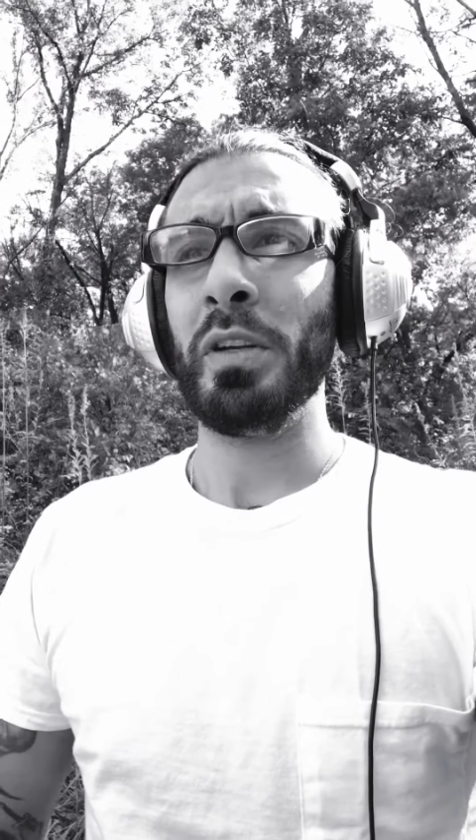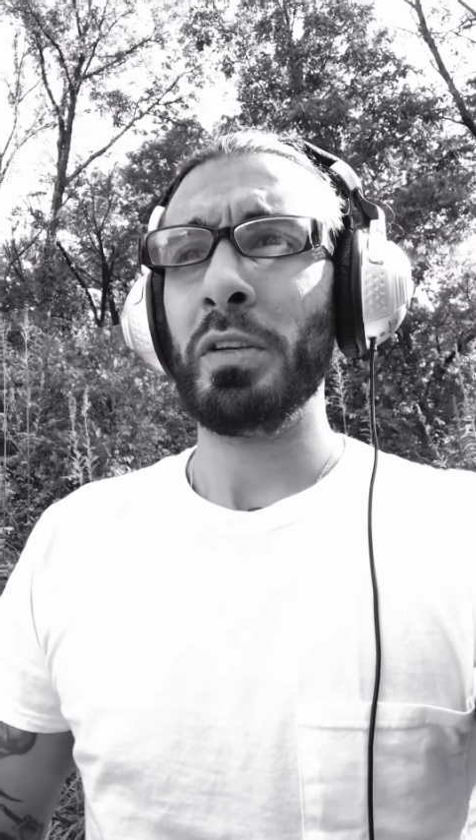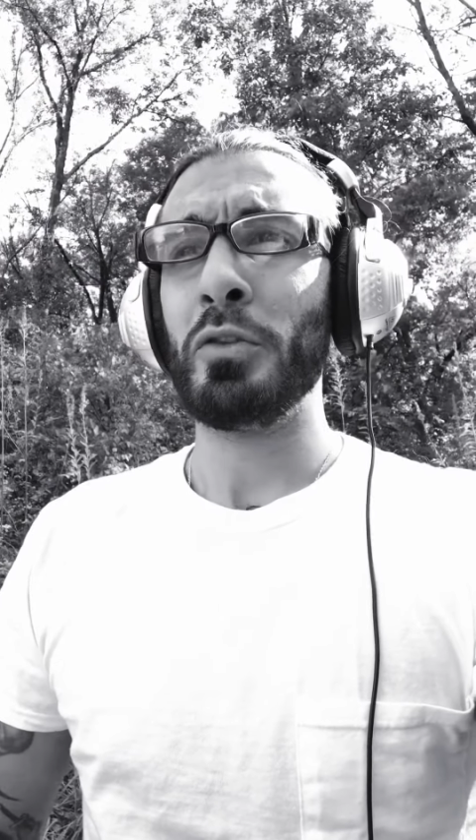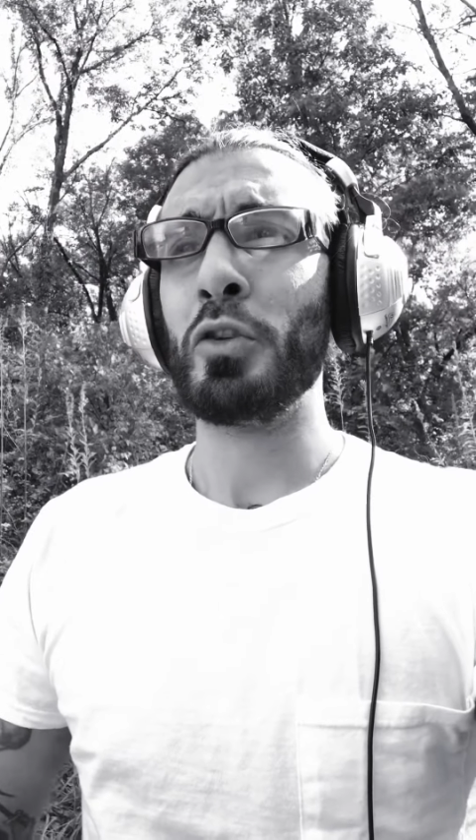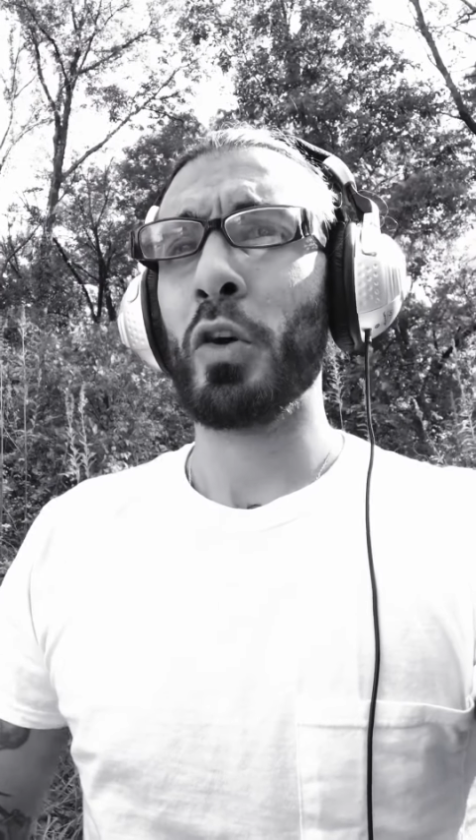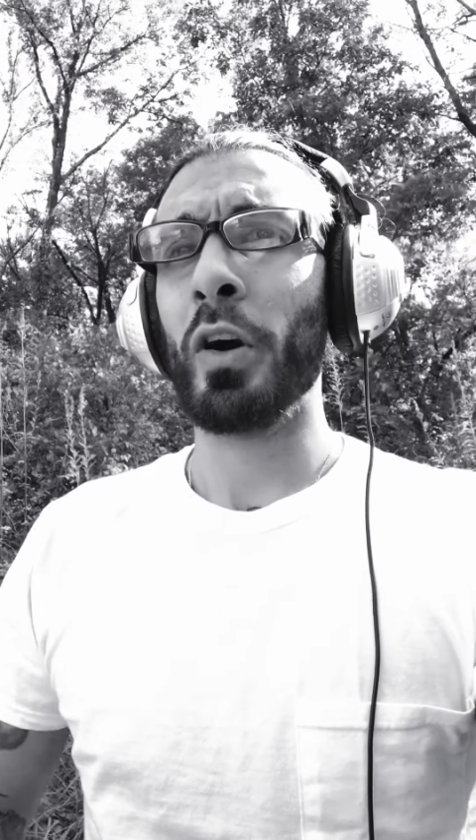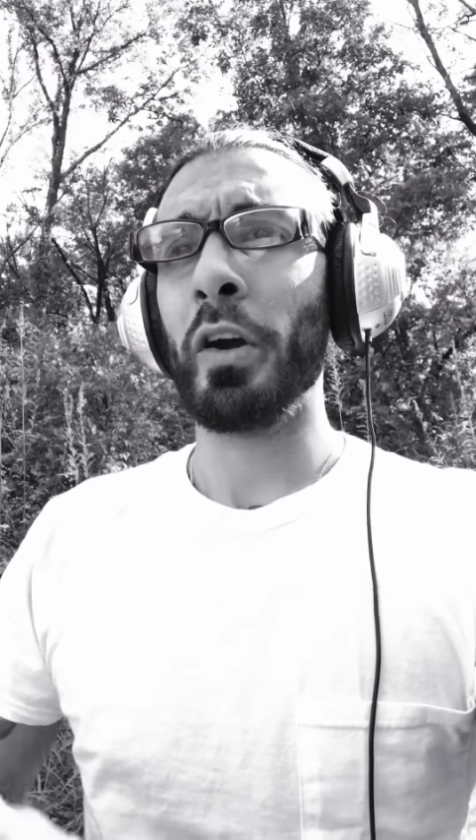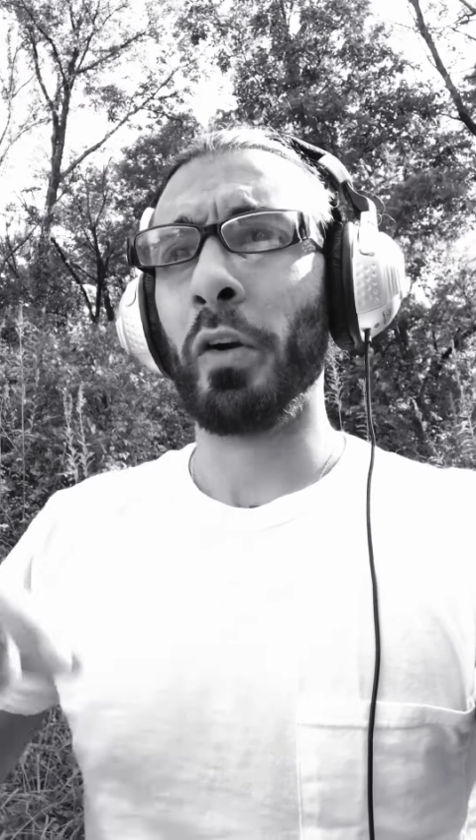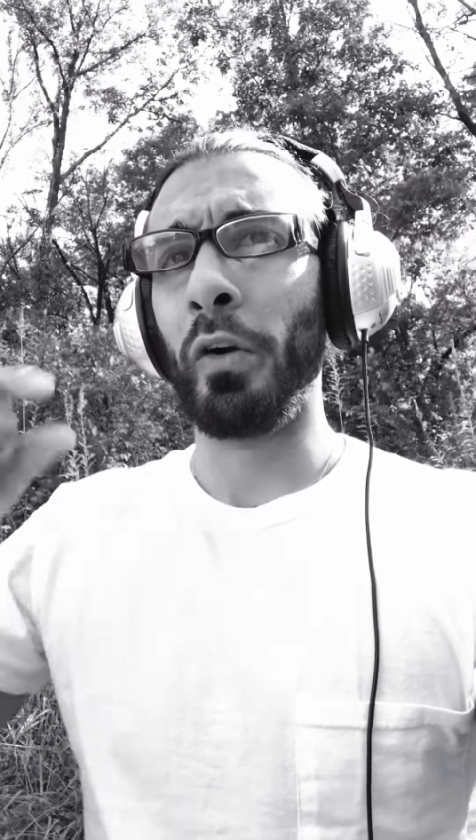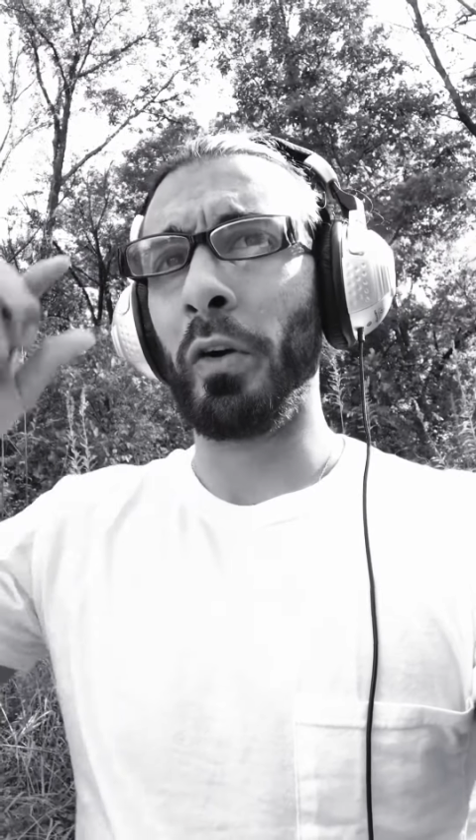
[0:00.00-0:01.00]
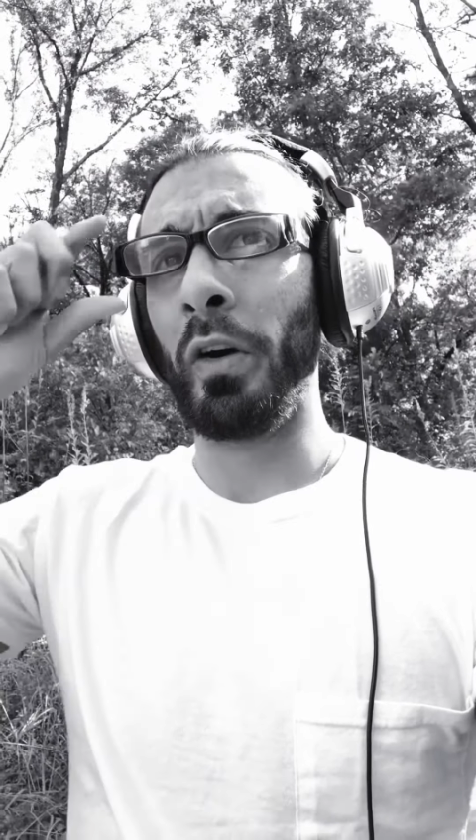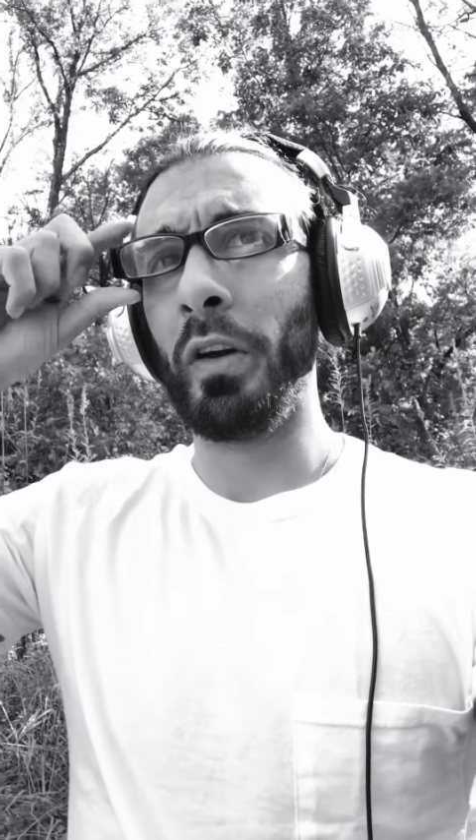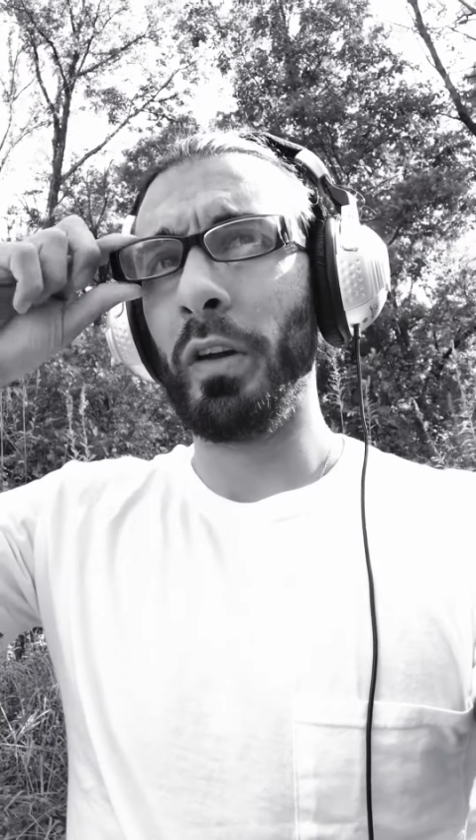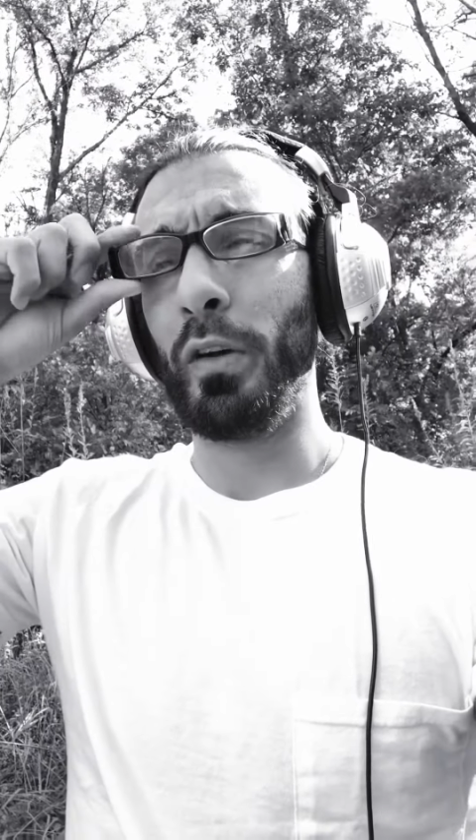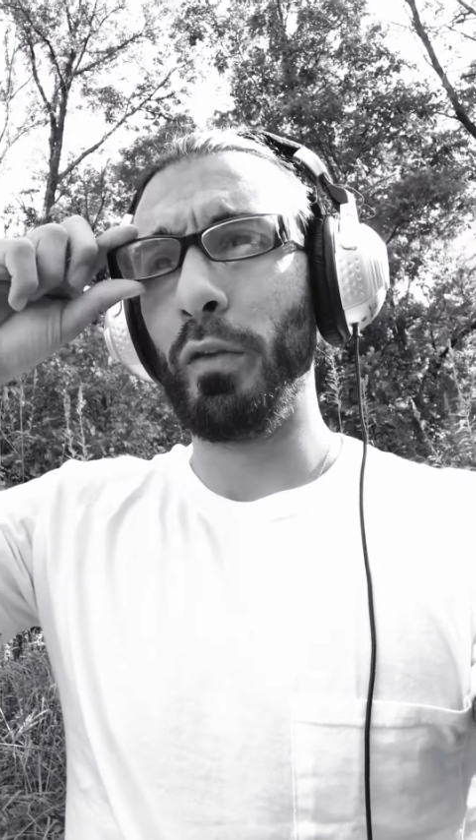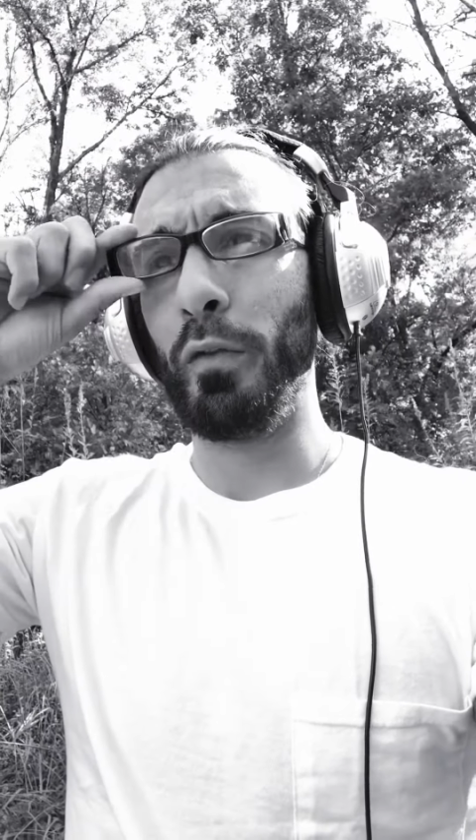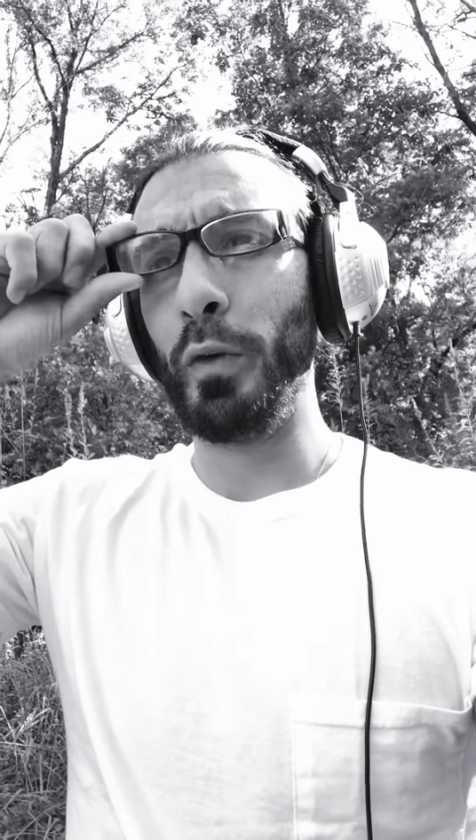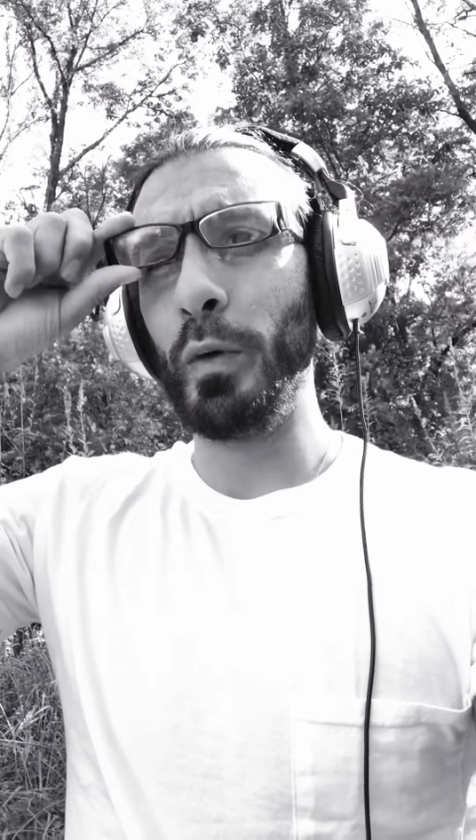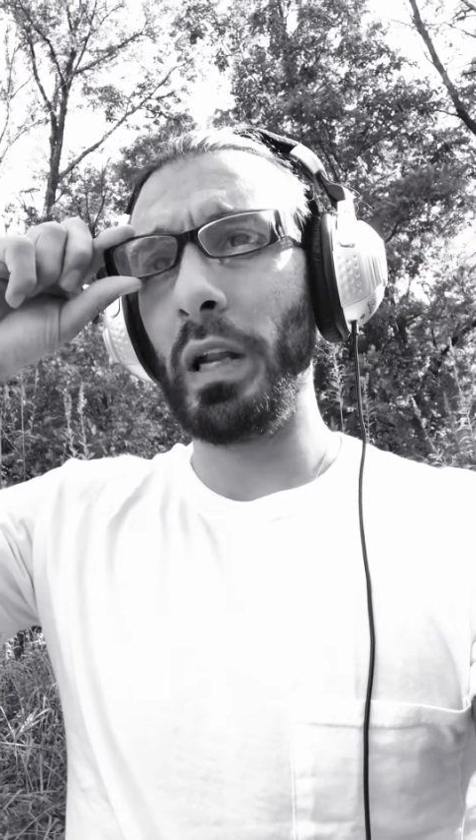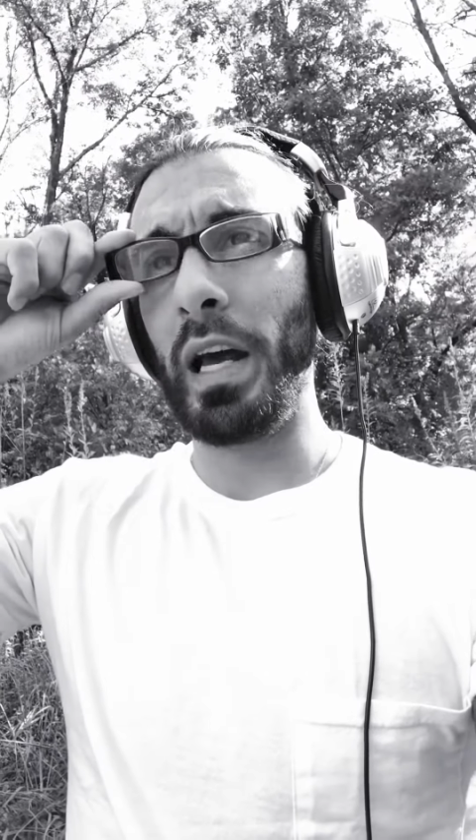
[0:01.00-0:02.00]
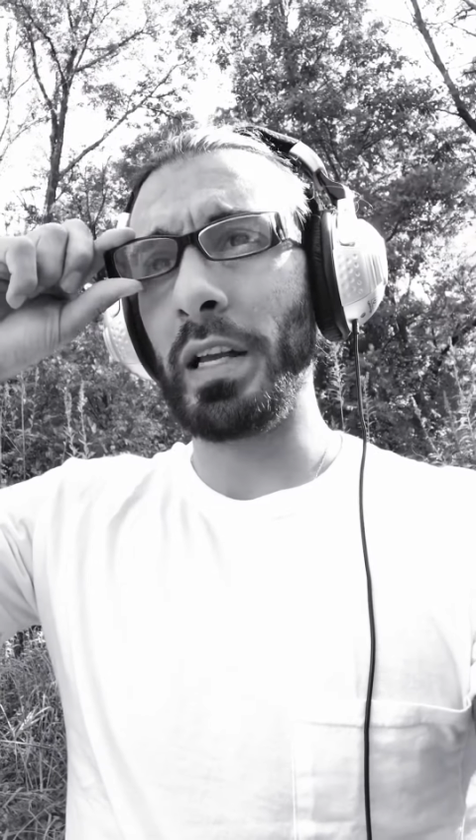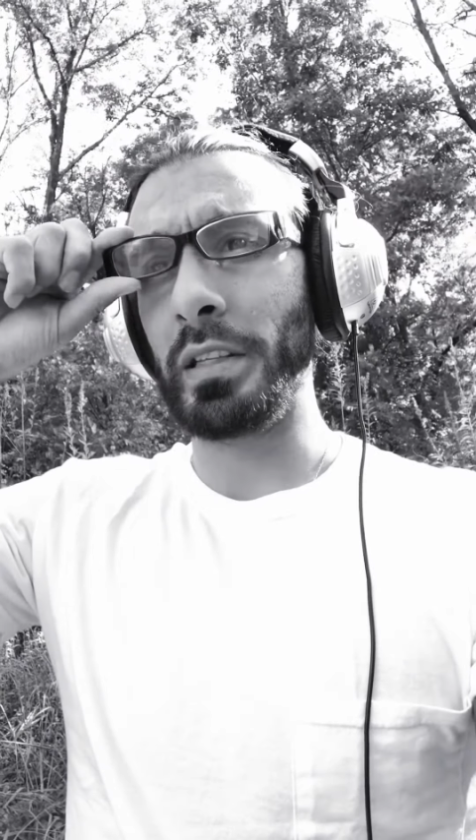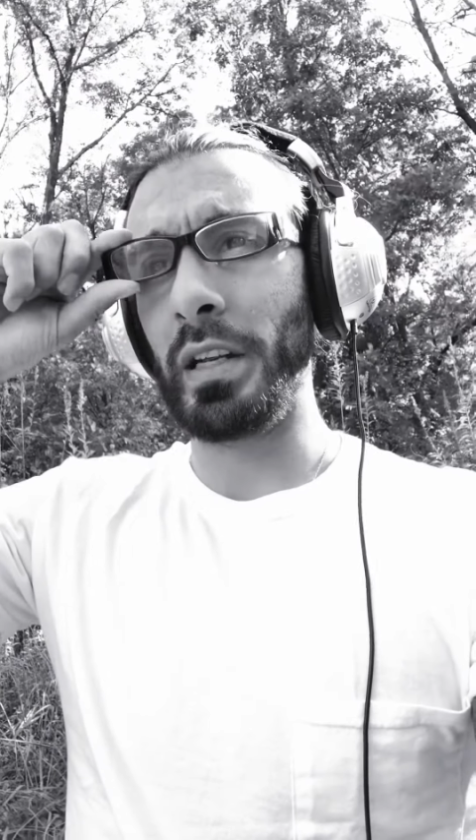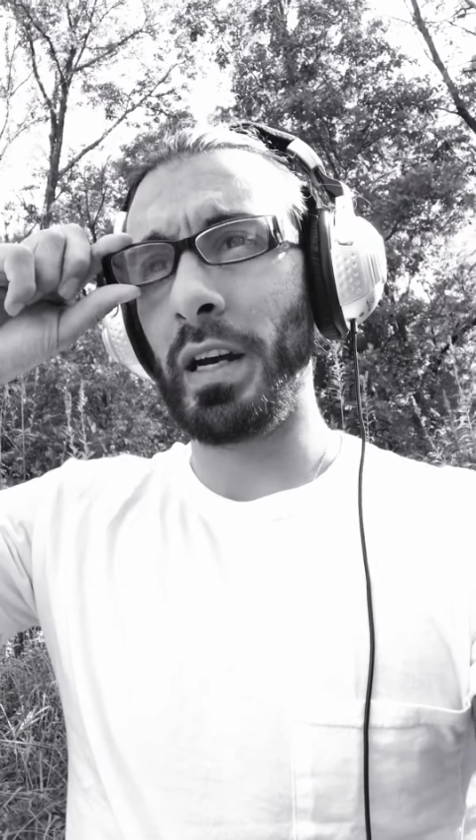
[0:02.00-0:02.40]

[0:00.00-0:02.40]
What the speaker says: enjoy her food last